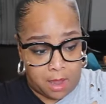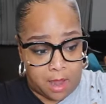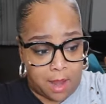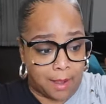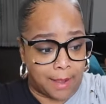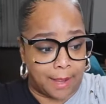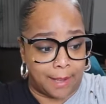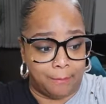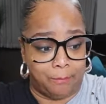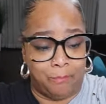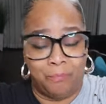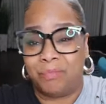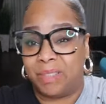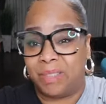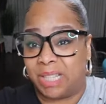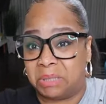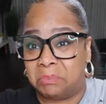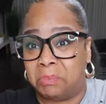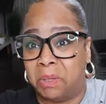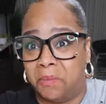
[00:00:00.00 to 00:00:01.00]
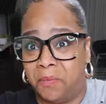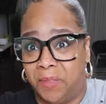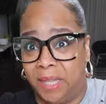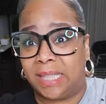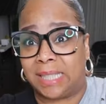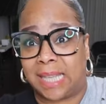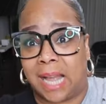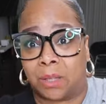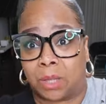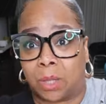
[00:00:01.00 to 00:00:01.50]
All right, let's move
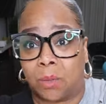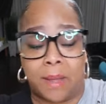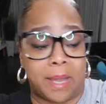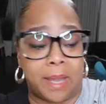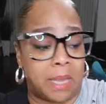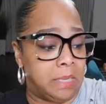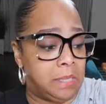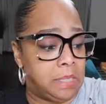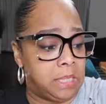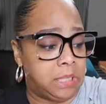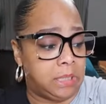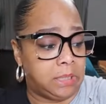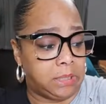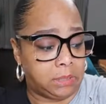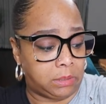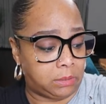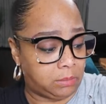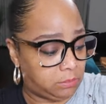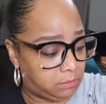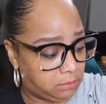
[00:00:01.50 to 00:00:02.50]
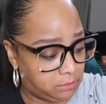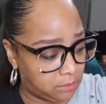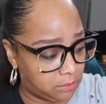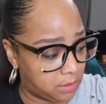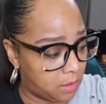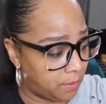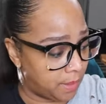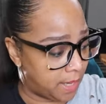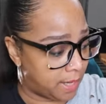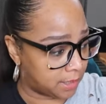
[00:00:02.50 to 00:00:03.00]
this out the way.
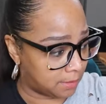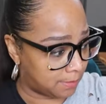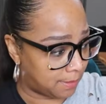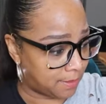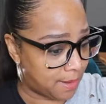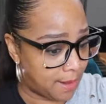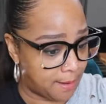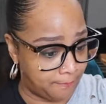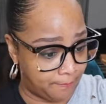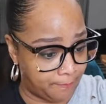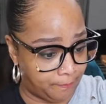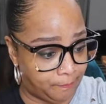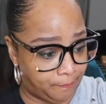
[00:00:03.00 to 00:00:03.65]
No one cares about that.